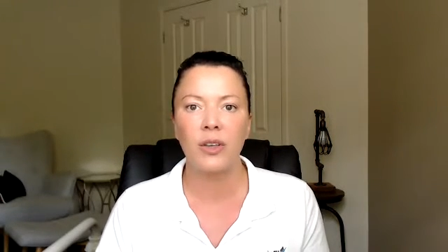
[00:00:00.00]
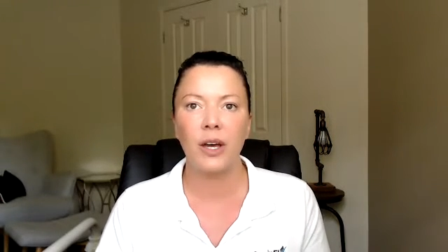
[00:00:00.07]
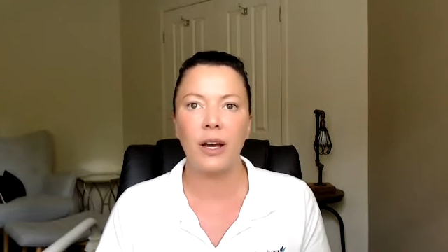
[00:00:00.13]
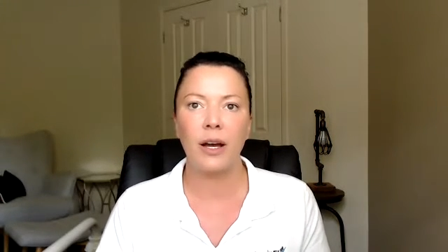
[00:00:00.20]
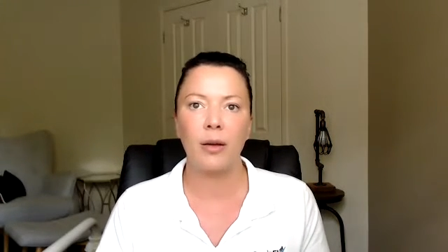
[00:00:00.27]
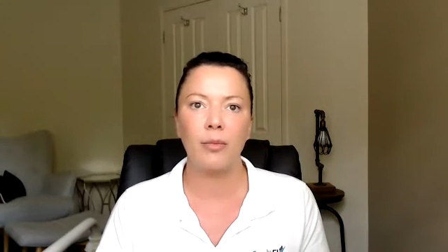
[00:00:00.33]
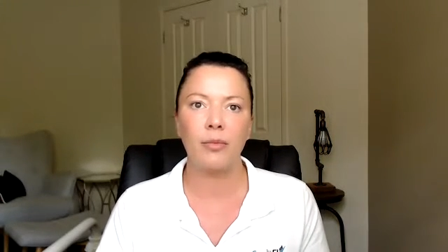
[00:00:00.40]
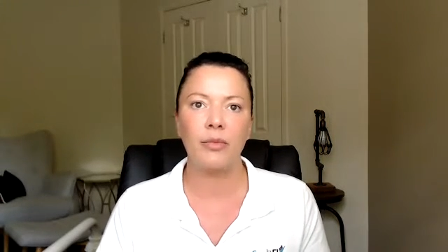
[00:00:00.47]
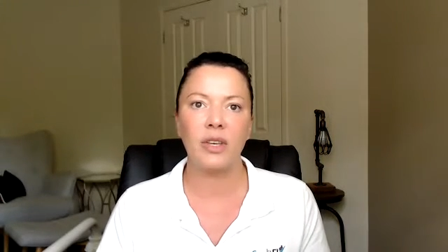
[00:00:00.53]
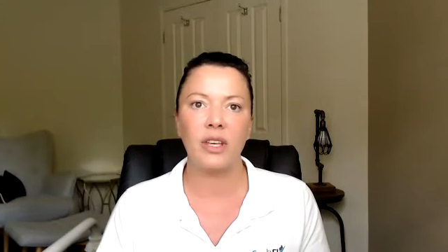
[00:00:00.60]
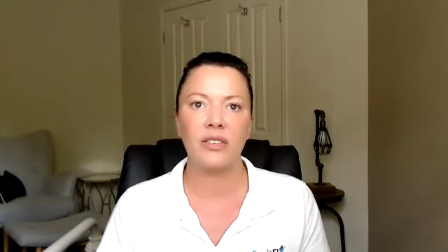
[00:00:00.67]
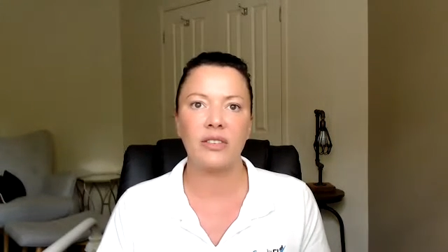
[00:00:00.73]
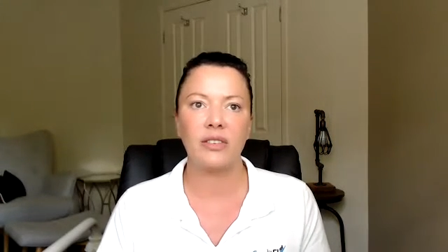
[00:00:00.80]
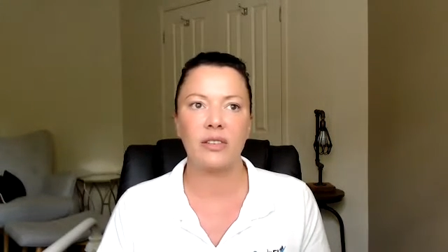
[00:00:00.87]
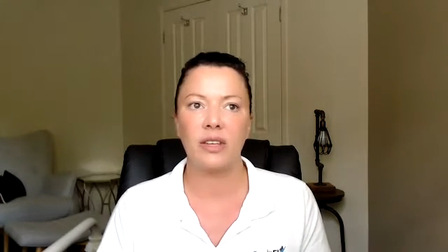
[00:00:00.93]

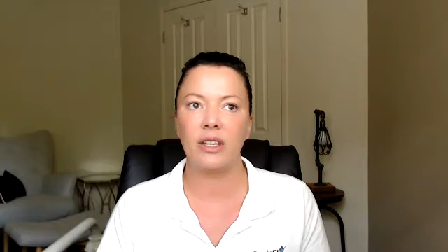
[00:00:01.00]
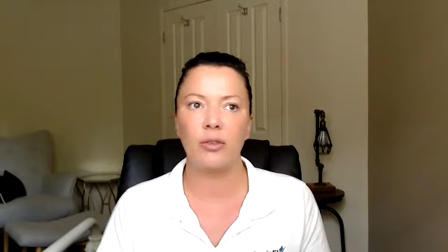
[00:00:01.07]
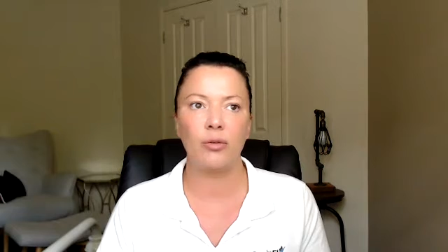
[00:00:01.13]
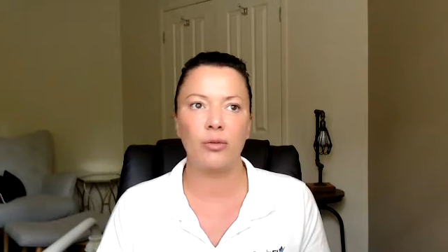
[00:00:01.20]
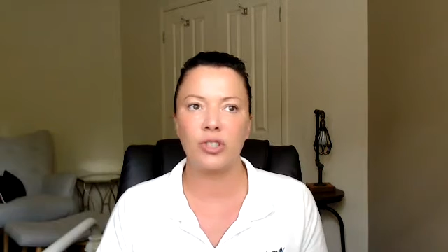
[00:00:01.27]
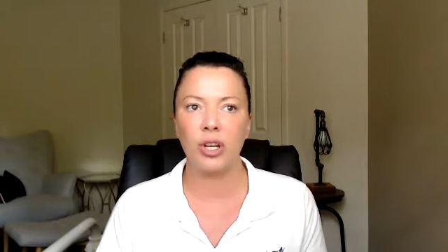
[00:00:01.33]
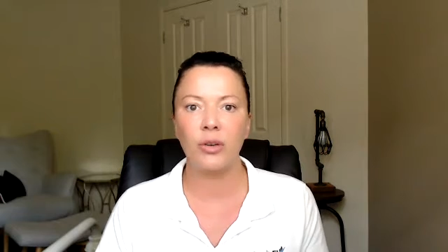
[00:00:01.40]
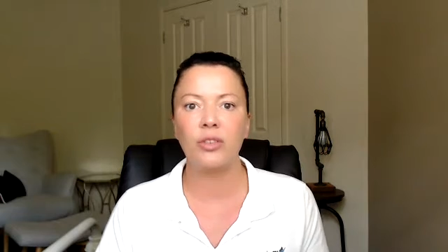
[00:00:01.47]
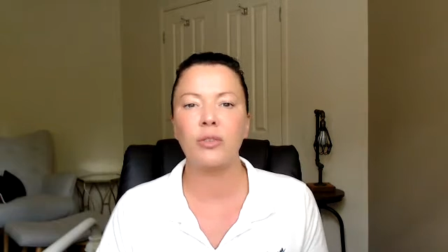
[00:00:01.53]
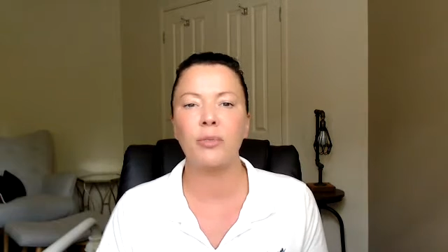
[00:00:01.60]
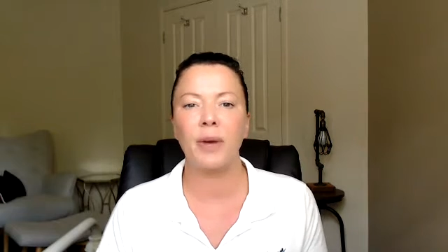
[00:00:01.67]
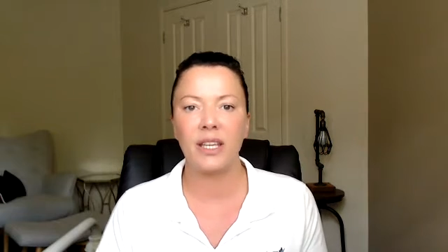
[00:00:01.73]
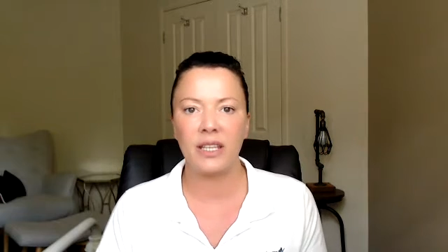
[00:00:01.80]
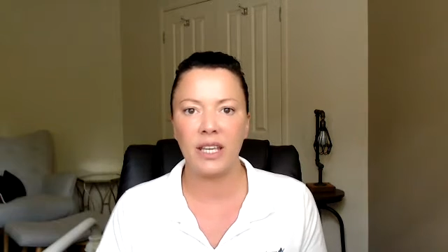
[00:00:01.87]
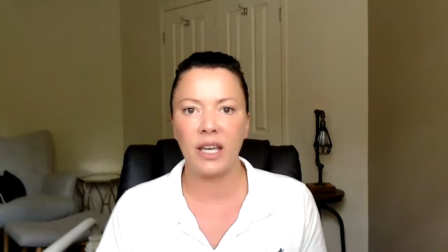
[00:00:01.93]
it will show in your
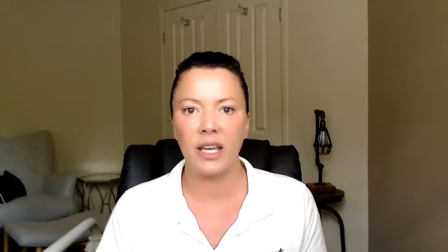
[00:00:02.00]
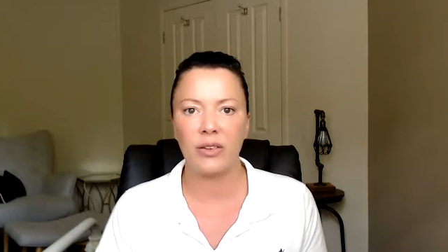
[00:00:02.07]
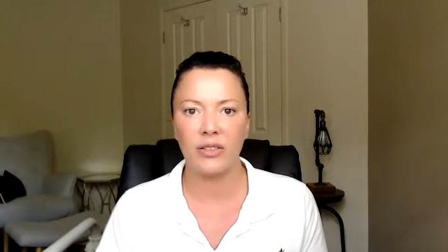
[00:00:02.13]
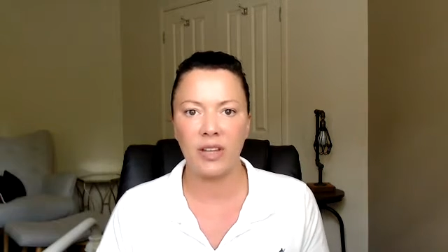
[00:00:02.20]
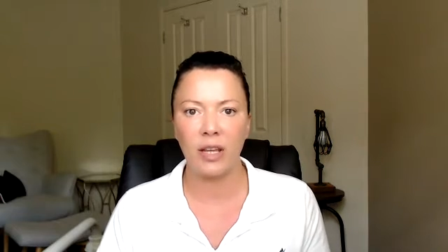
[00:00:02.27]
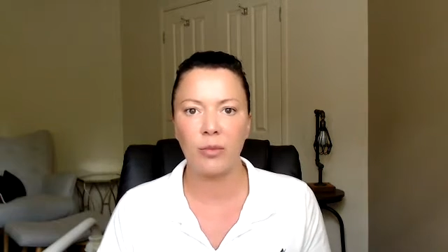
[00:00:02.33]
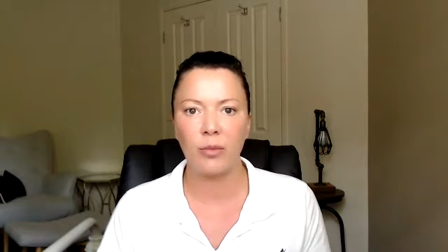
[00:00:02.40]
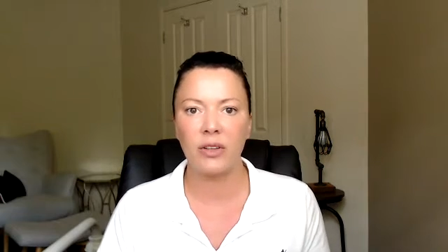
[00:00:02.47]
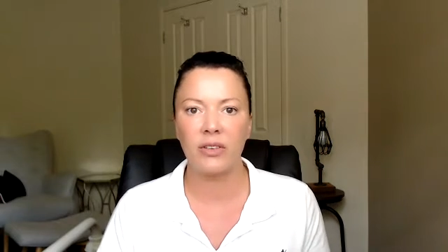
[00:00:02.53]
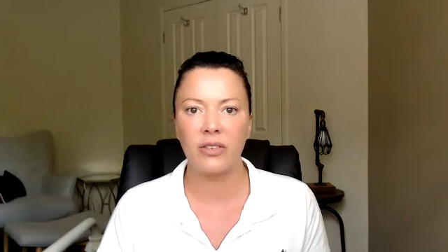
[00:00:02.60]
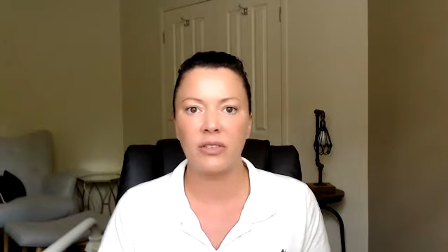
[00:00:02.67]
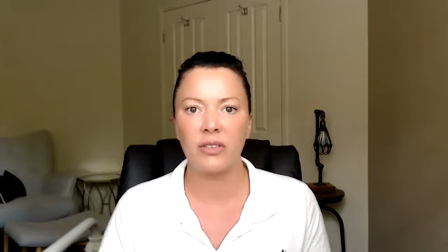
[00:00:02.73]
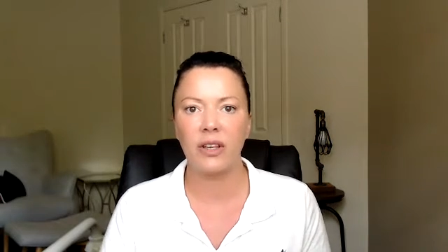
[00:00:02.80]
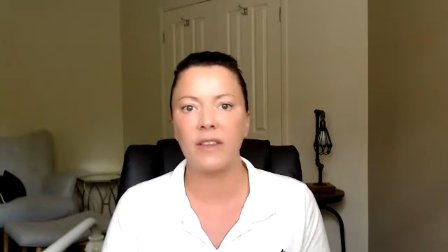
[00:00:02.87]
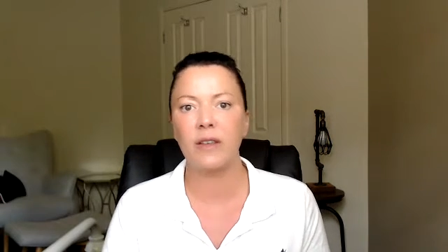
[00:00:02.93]
bank account
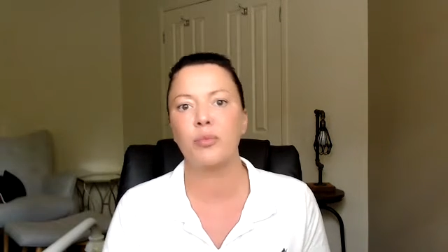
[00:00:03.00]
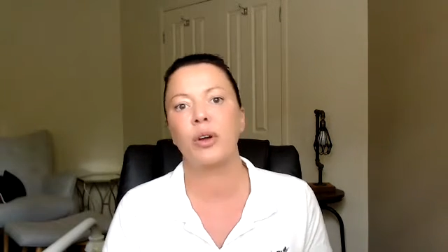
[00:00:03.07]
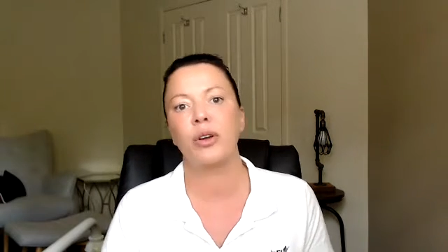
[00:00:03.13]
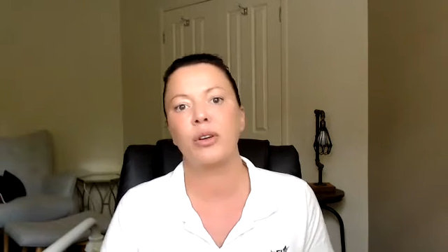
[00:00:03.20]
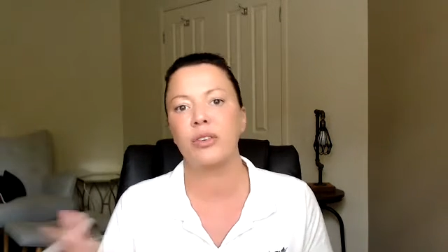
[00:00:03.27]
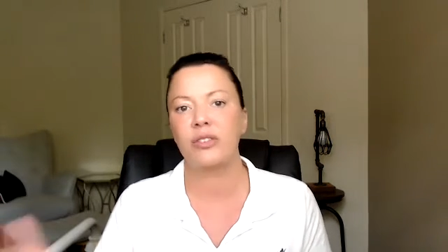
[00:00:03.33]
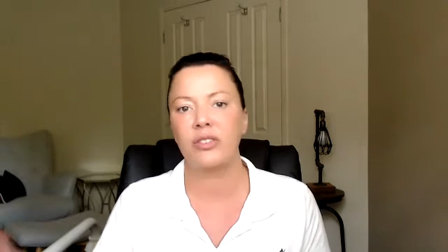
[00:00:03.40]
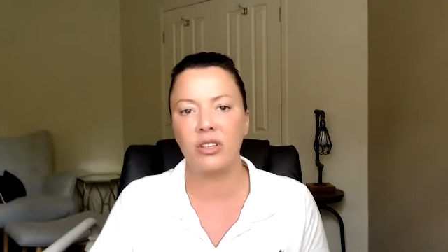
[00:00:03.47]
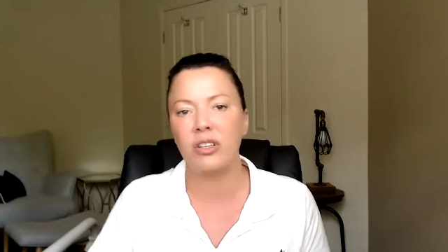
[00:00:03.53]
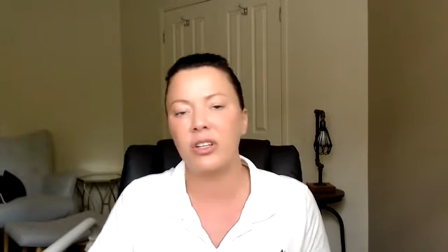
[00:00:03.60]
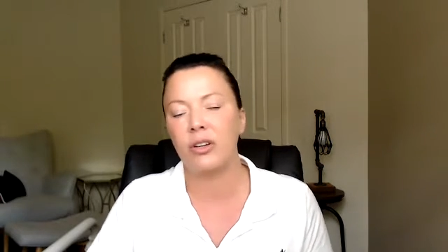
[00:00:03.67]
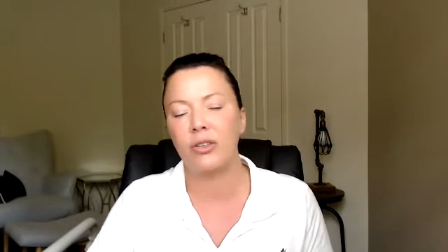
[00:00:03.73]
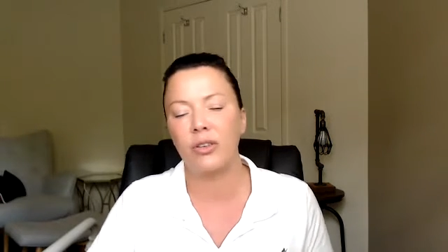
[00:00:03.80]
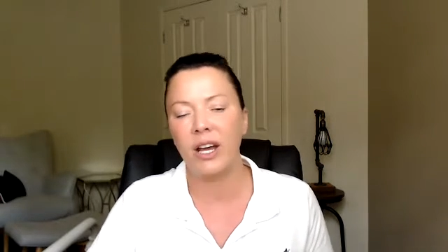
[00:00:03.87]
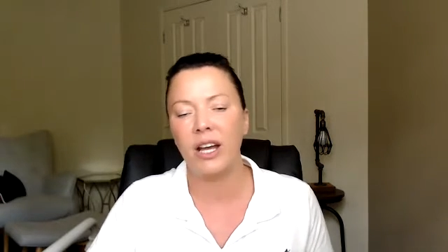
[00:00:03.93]
statements, and then brokers,
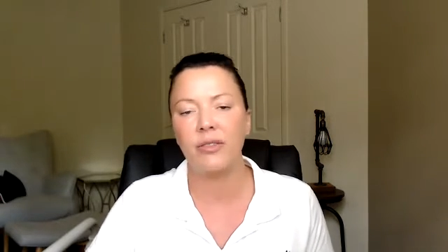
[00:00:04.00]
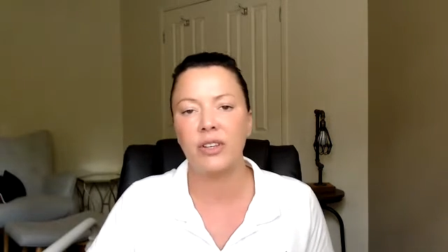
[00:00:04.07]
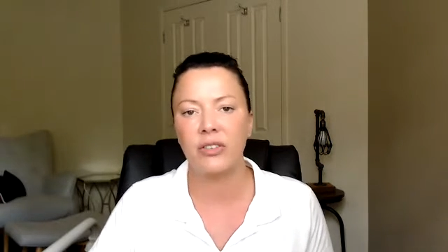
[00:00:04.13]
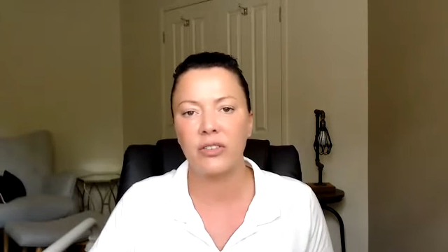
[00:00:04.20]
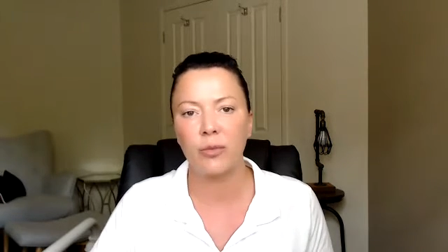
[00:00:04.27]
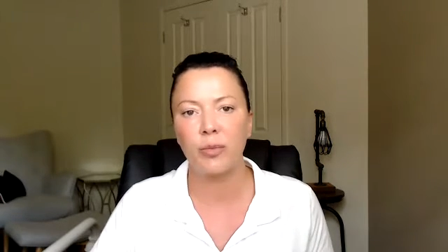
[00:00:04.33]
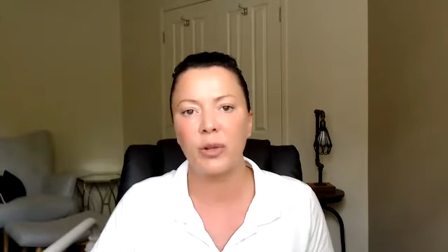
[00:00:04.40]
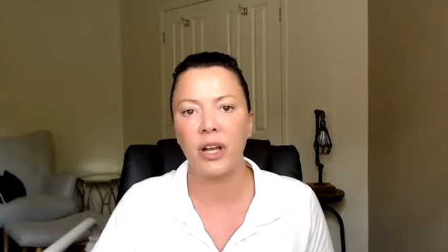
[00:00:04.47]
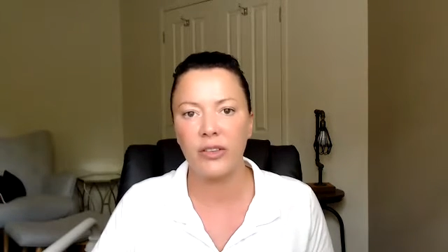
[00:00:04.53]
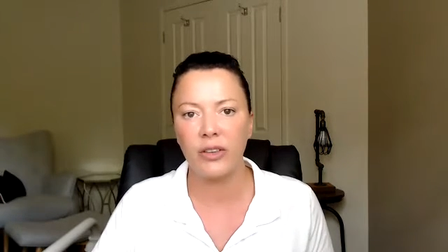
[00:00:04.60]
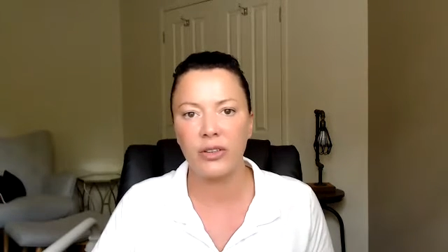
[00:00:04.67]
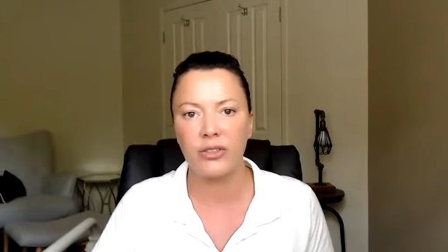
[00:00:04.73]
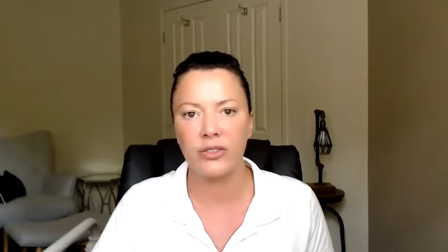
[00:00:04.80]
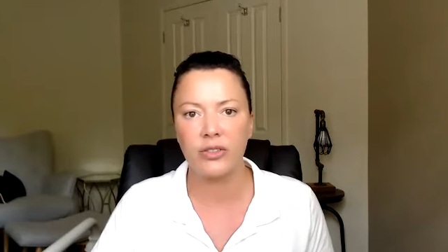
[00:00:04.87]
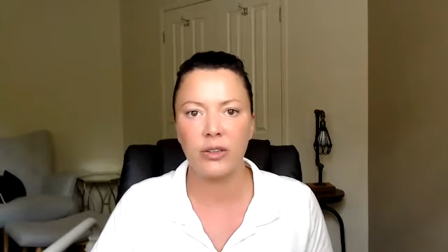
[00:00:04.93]
you're having to supply
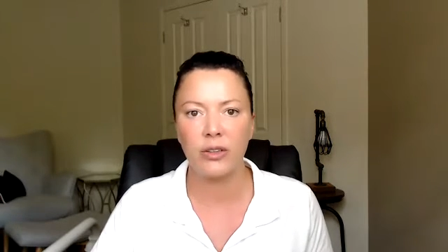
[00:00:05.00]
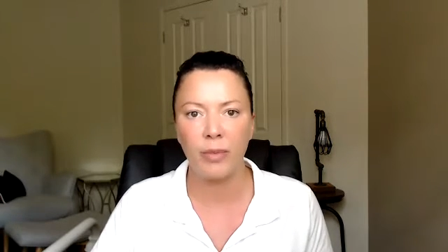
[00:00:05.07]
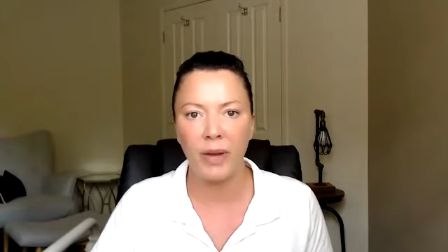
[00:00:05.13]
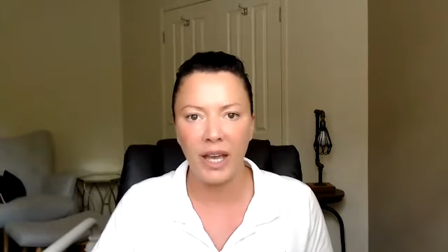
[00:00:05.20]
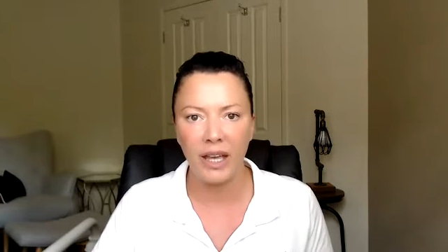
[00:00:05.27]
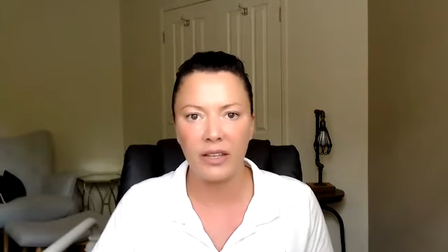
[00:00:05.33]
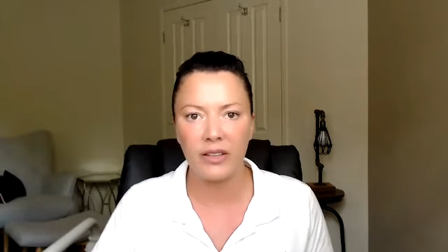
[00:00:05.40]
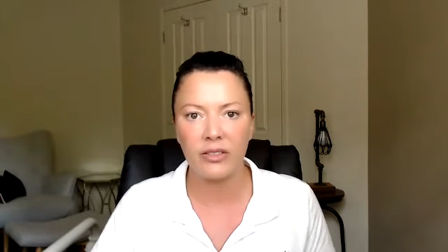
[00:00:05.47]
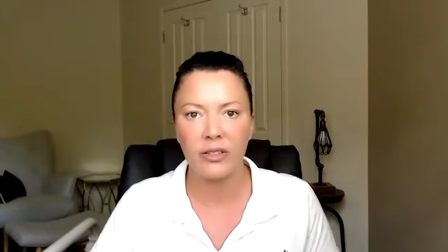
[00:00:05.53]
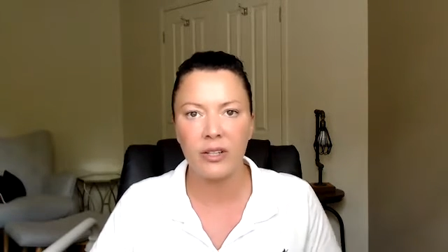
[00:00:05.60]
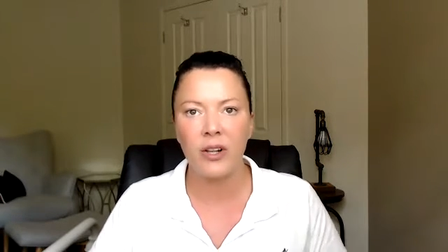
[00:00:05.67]
those to the banks.